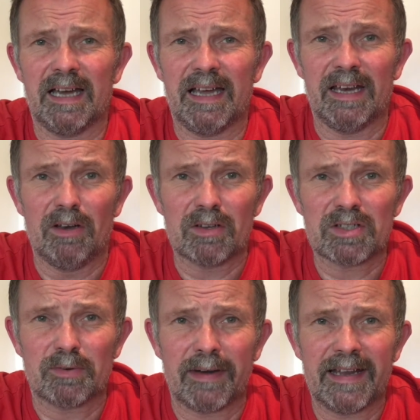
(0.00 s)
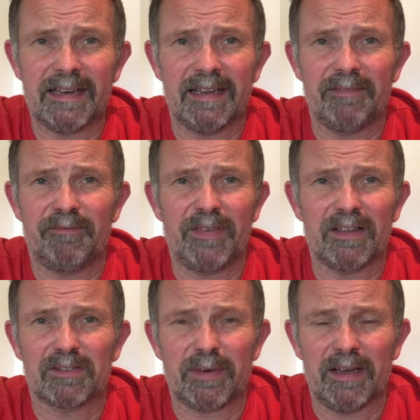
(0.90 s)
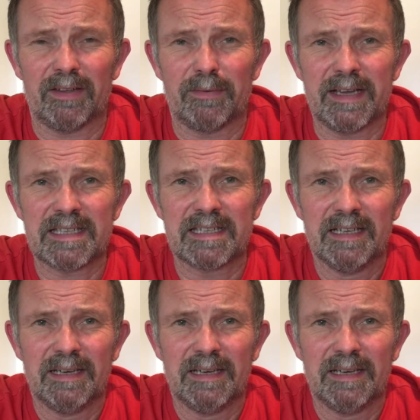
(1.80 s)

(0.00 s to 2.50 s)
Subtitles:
It looks great. It feels great on the wrist,